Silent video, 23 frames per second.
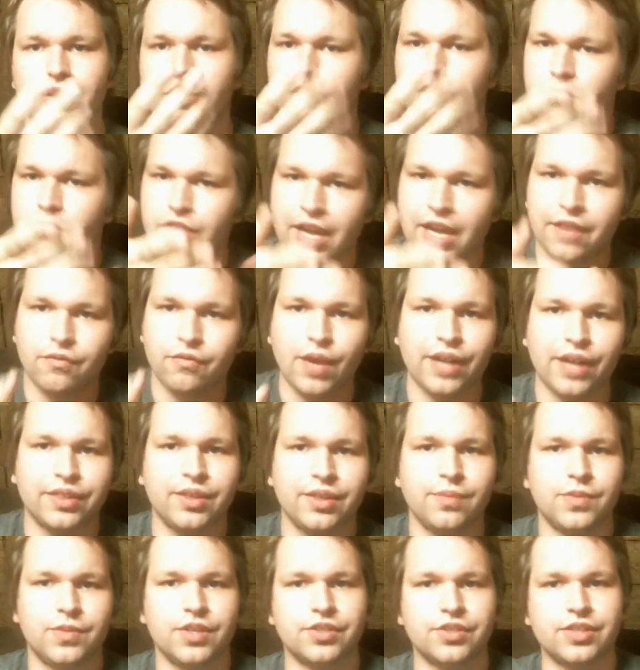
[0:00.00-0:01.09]
direct
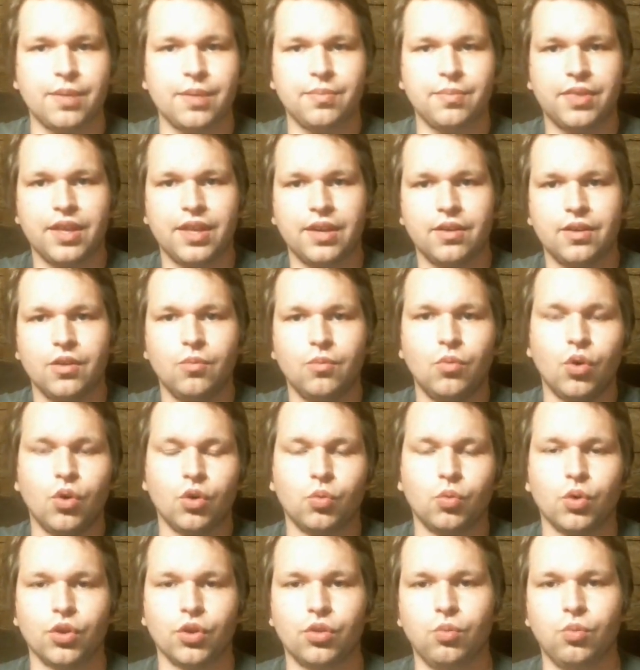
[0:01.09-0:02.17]
them to something more
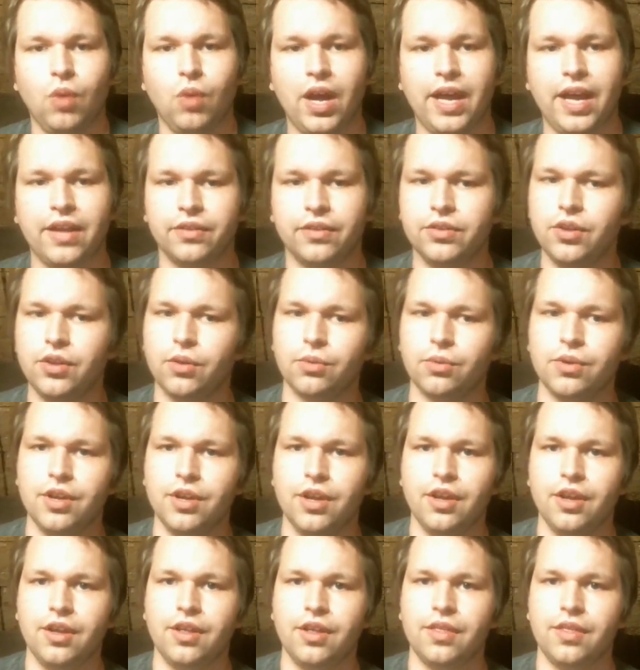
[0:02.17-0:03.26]
worthwhile. No,
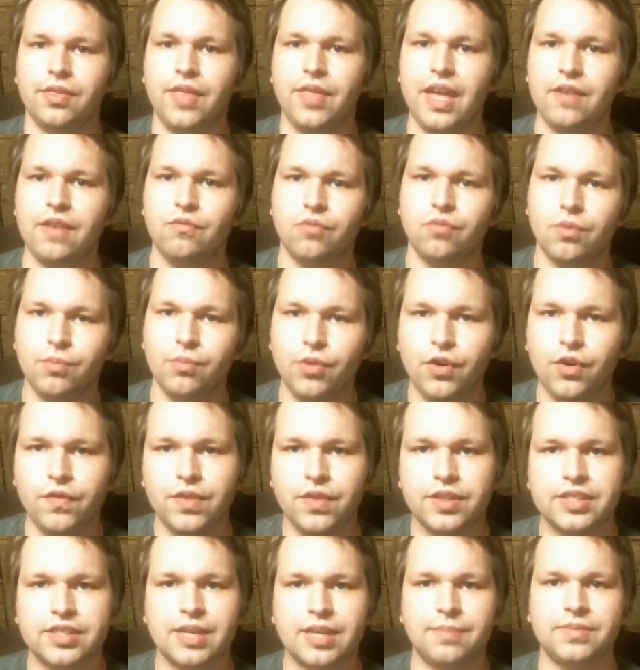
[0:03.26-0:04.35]
they remove
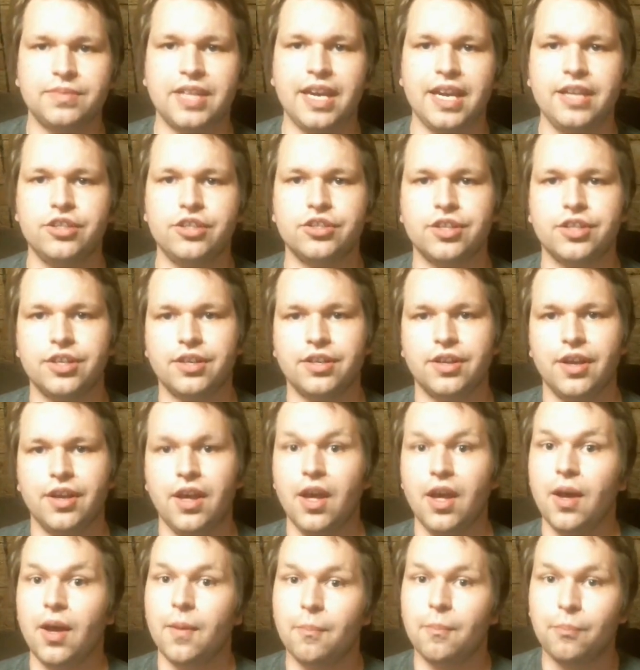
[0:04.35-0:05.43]
the temptation
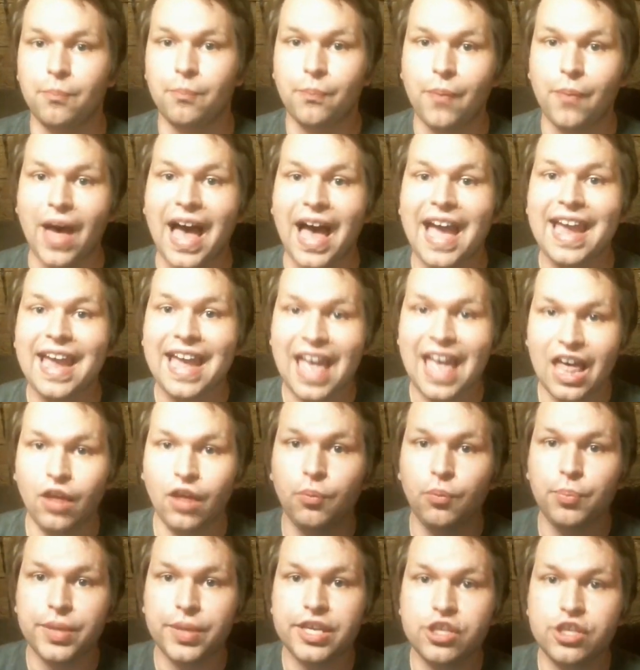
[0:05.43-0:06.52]
by
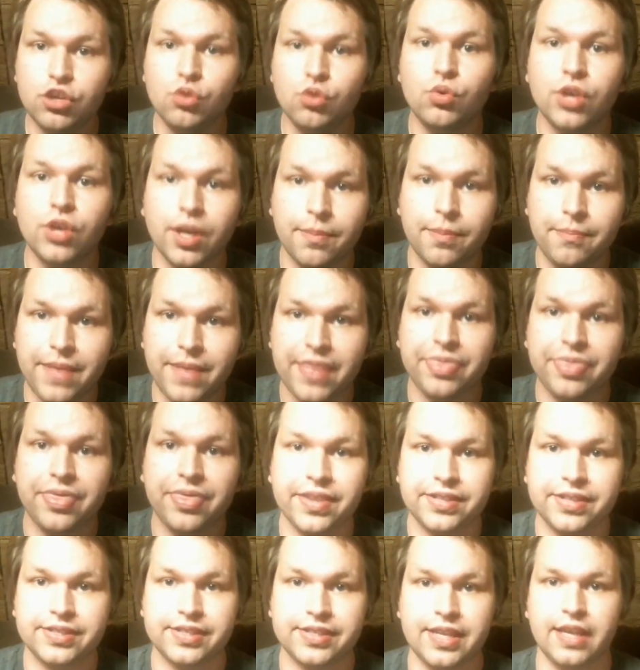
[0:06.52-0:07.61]
helping you commit the
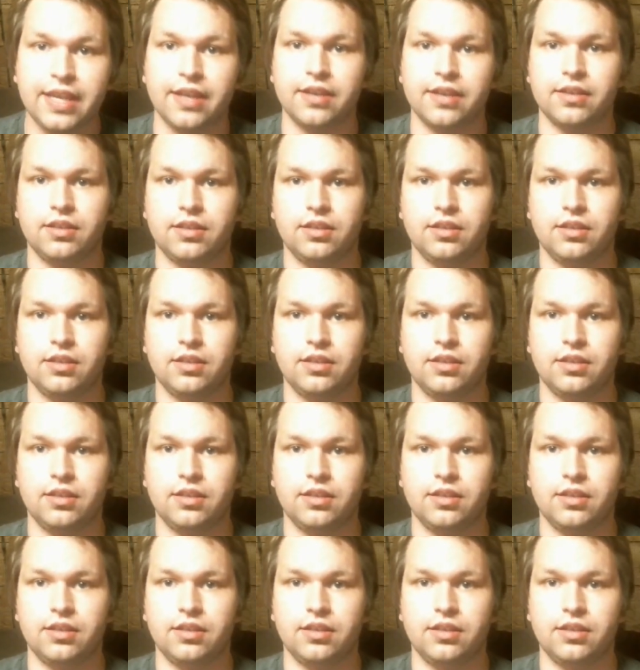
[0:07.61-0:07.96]
sin.